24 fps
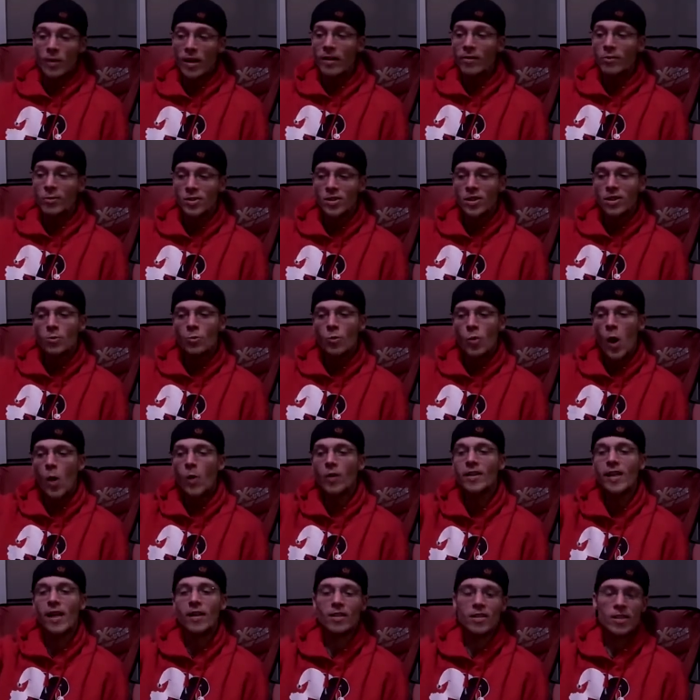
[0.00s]
when I was
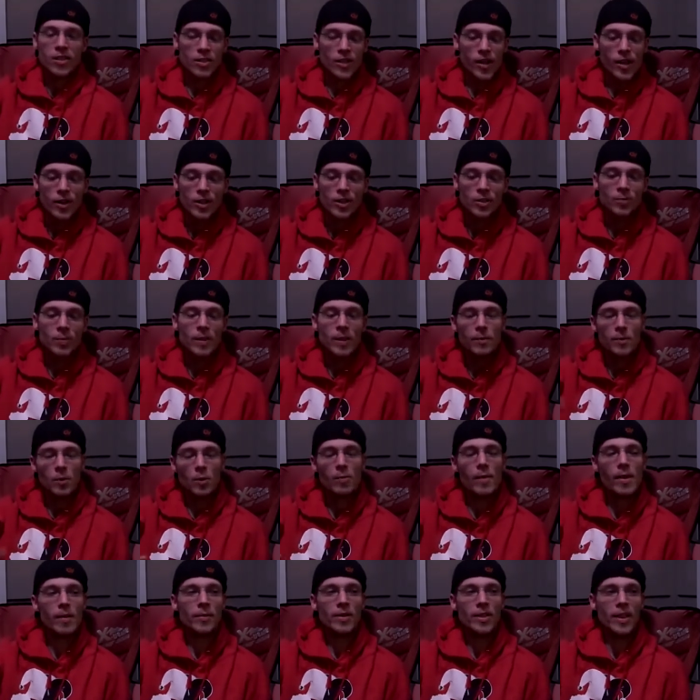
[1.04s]
going down the stairs,
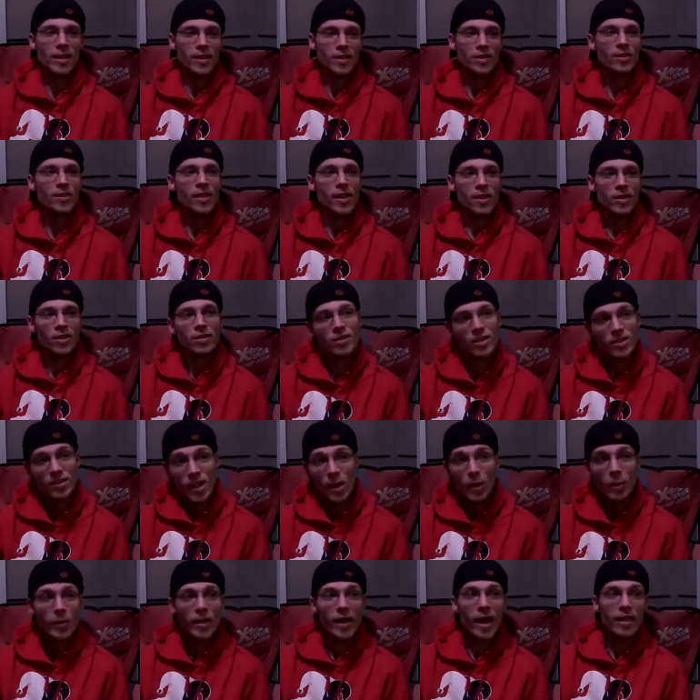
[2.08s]
people met me at the stairs
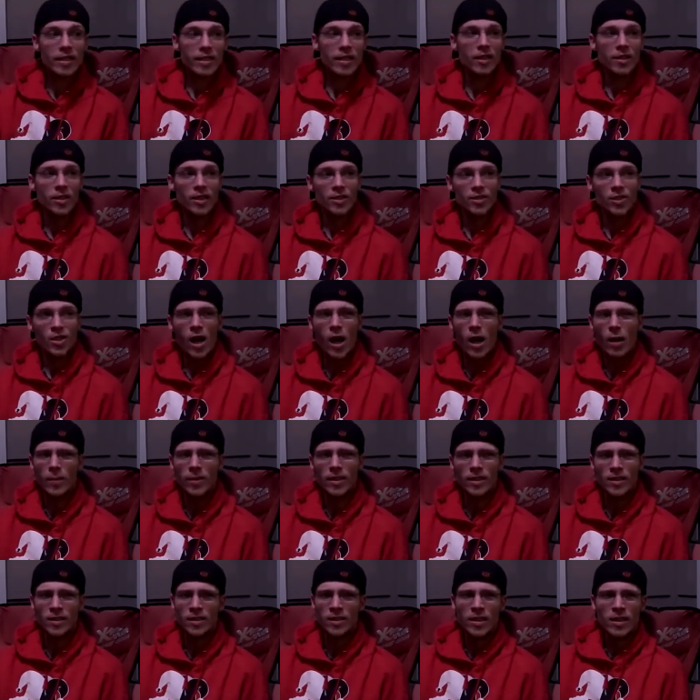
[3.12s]
to tell me I did a good
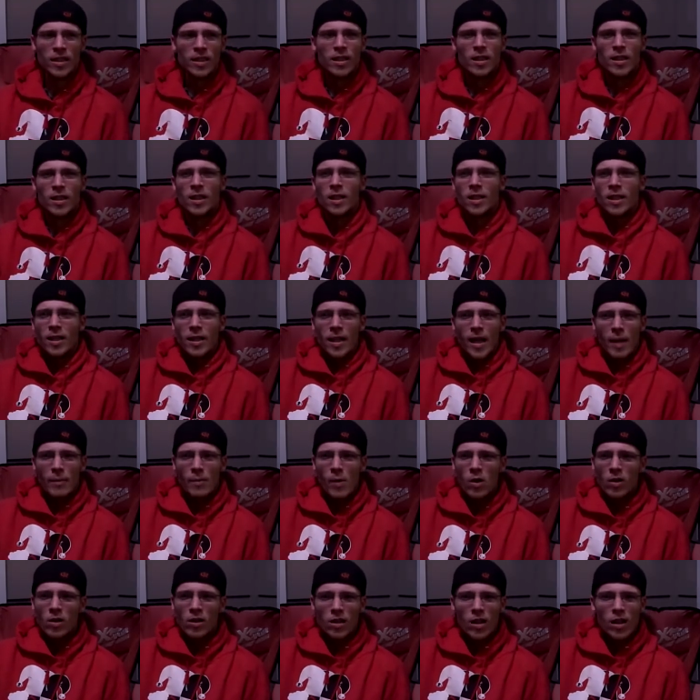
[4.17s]
job.
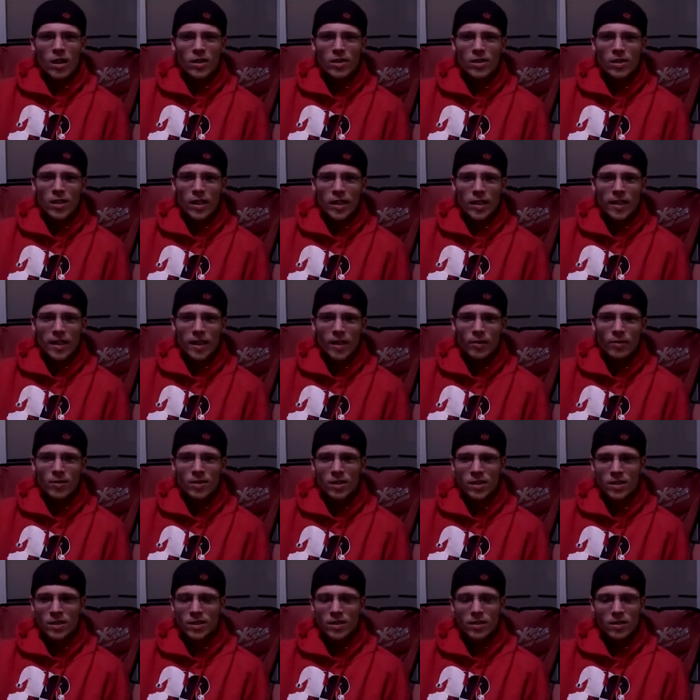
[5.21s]
And at Mocha Lux, like it
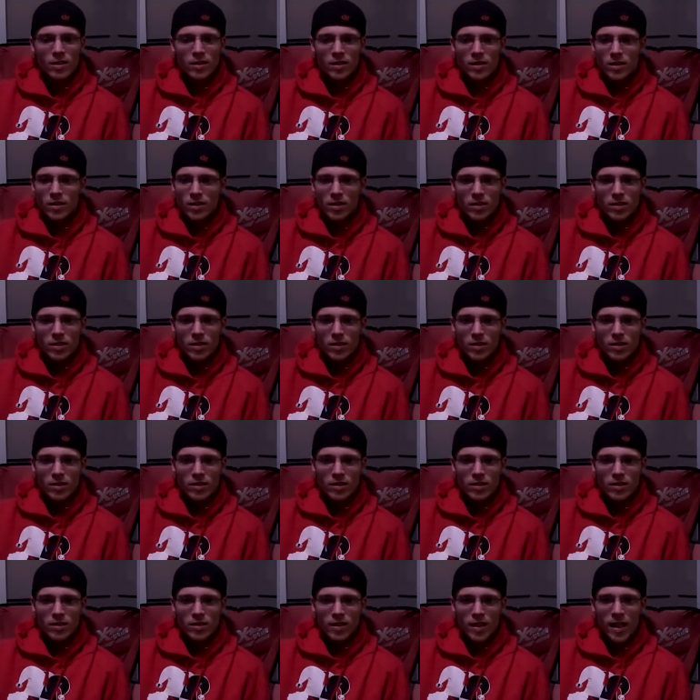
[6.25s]
was,
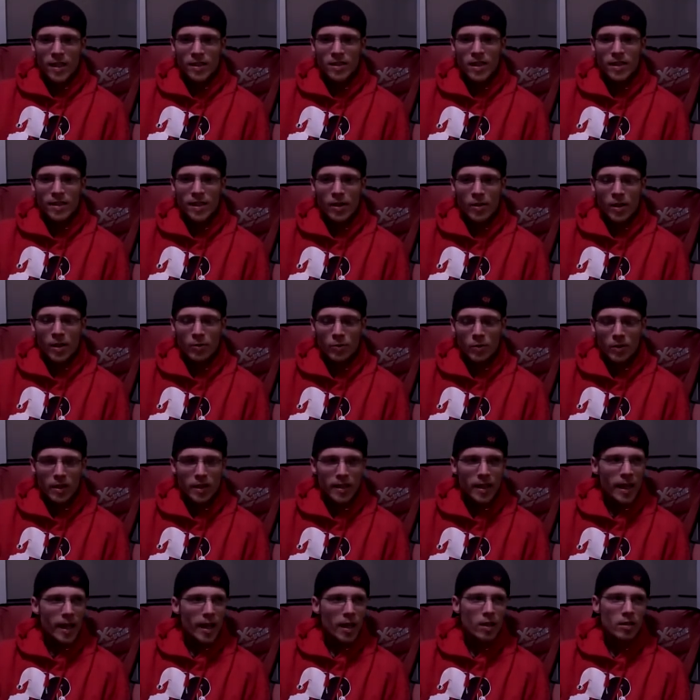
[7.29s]
it's like they could
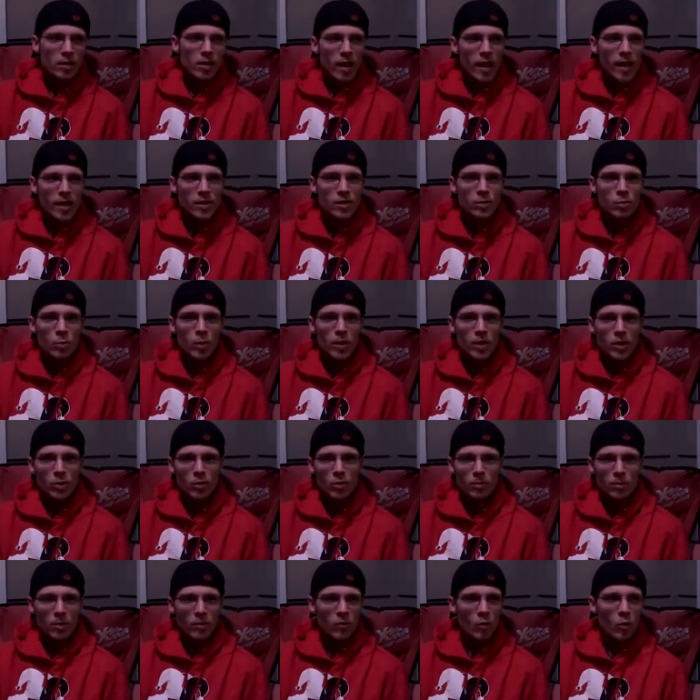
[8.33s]
really cared less
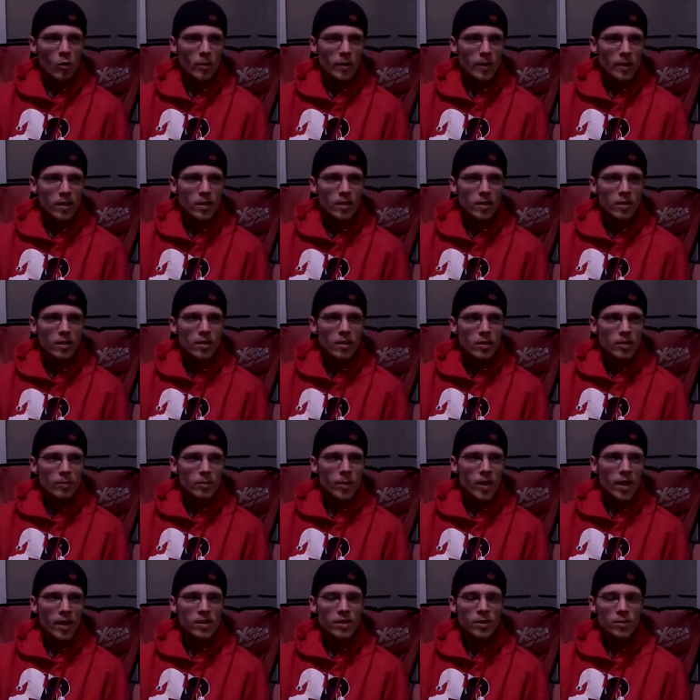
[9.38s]
what you were performing,
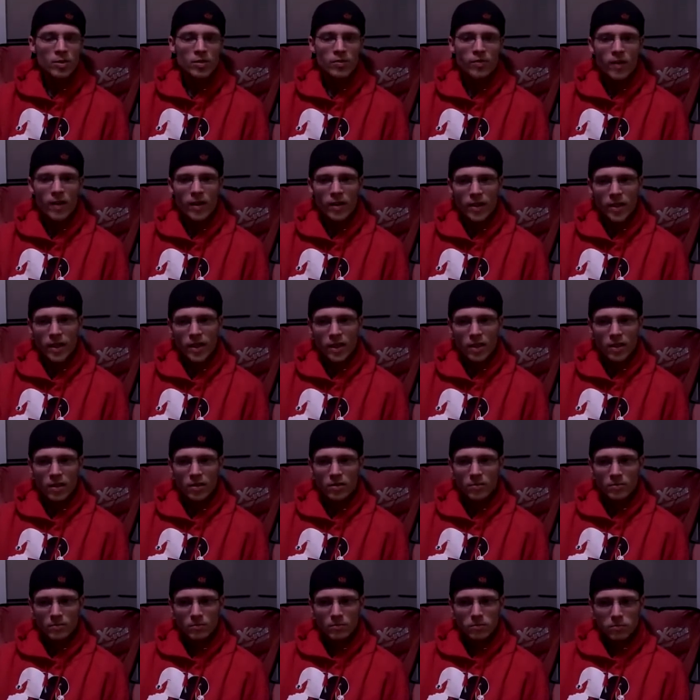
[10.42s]
because it was very
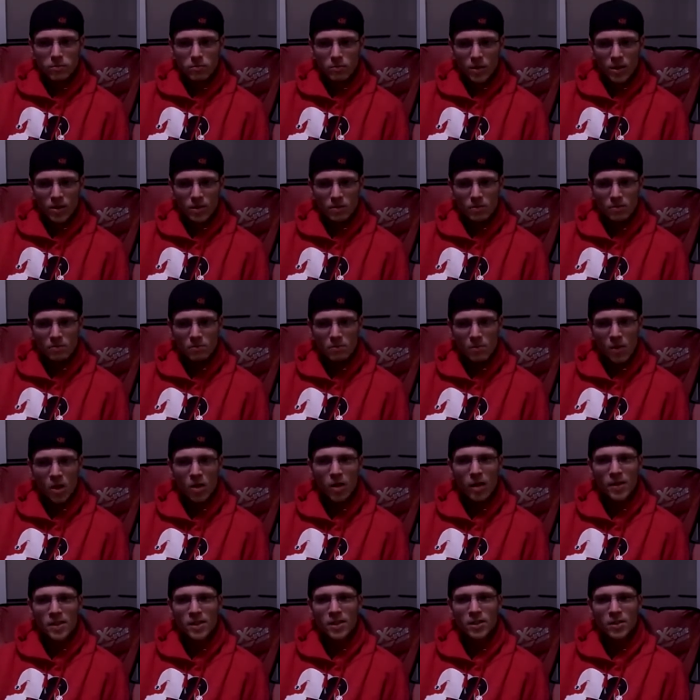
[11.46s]

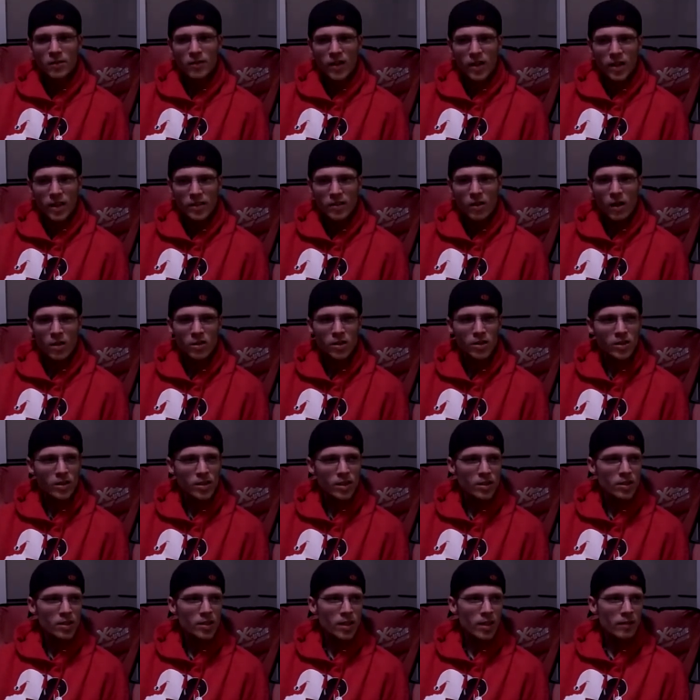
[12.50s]
Mocha Lux is a very
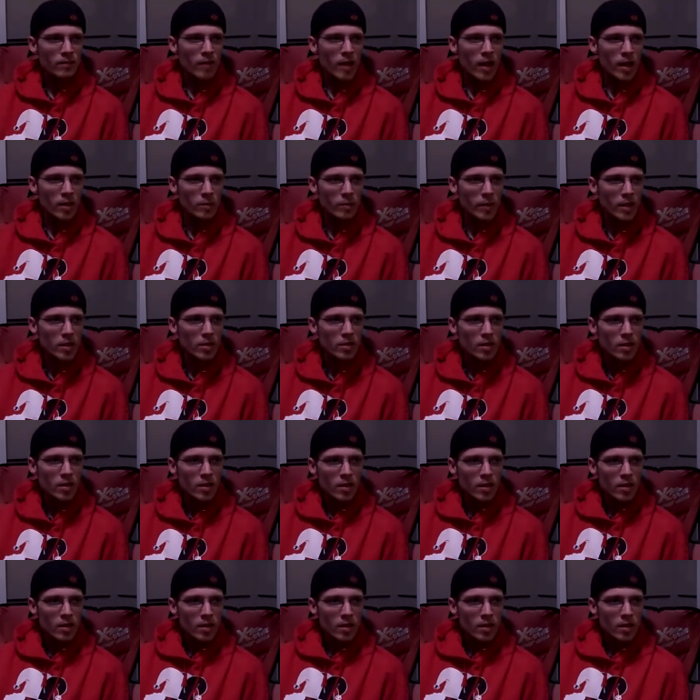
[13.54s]
narcissistic environment